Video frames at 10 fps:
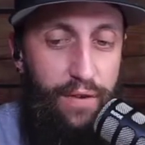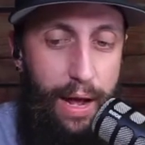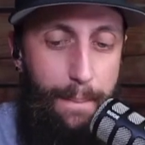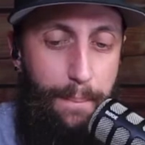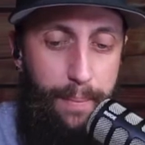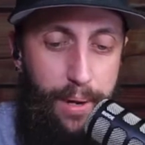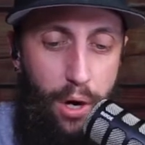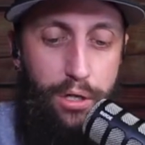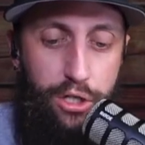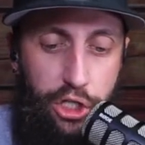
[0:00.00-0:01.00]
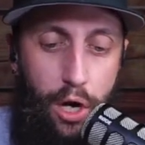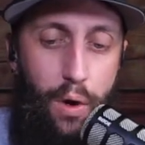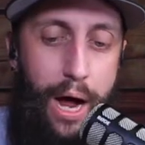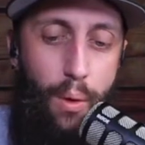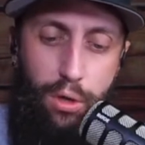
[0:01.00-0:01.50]
A., bring me on your show.
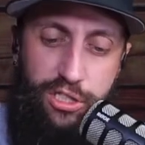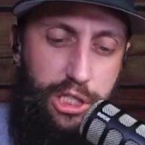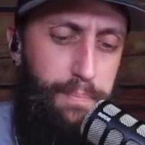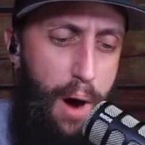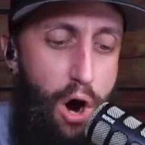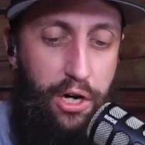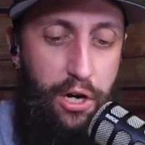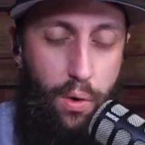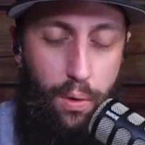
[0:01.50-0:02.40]
I will smoke you.